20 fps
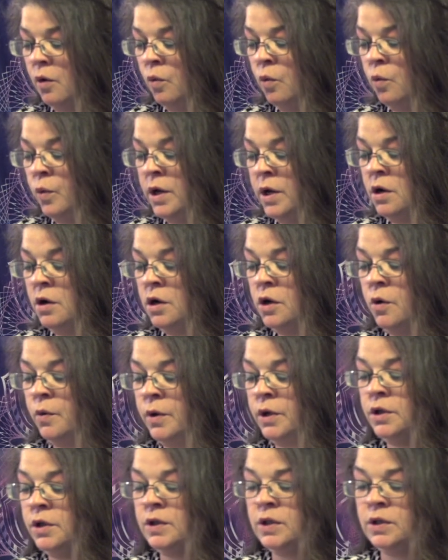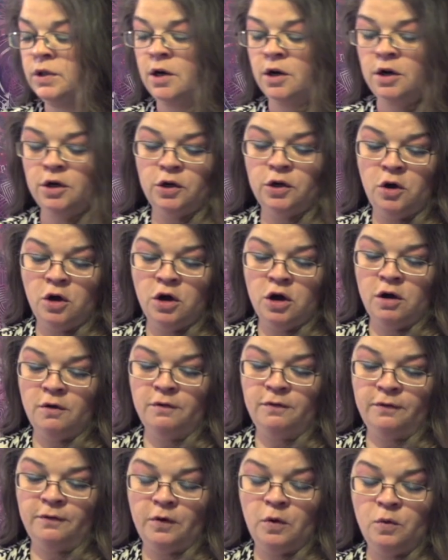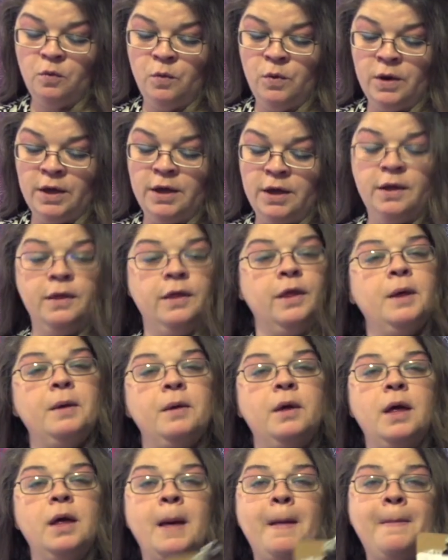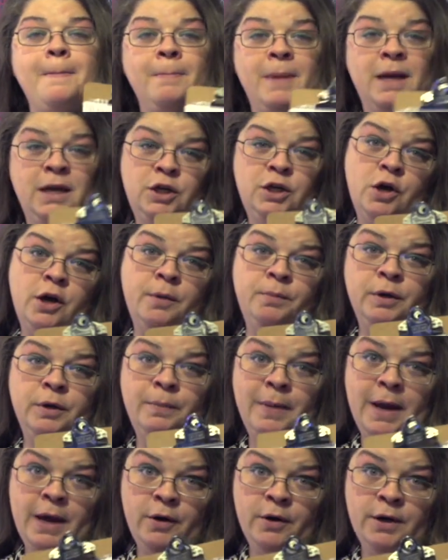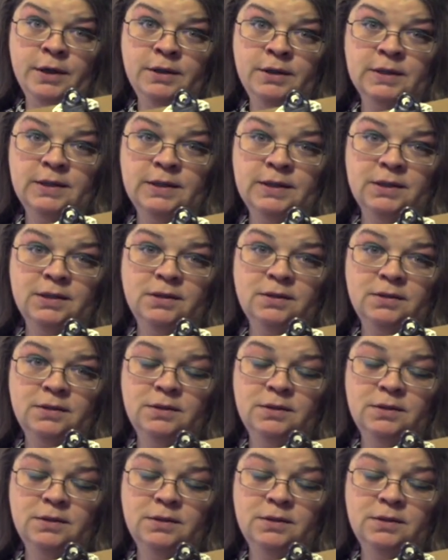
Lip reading: we are going to start off with my adopted parents.